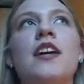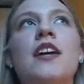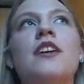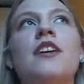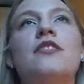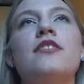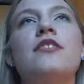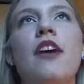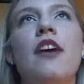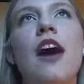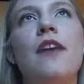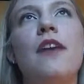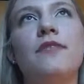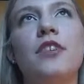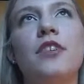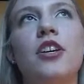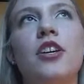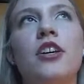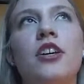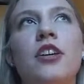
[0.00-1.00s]
So
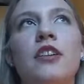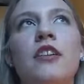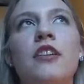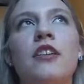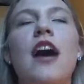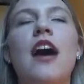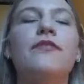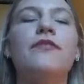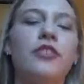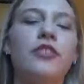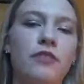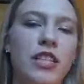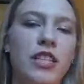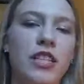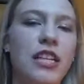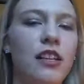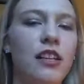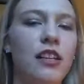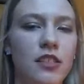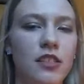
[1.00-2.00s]
after
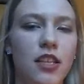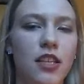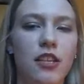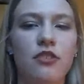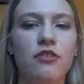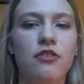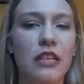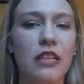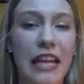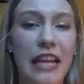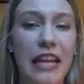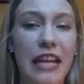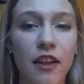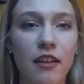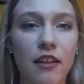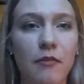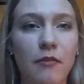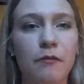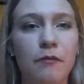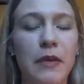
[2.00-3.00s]
results, they usually
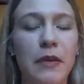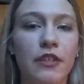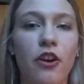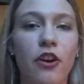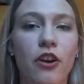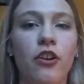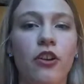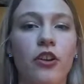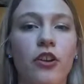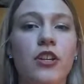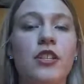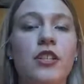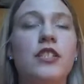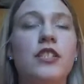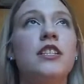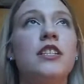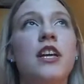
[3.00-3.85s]
mid-August,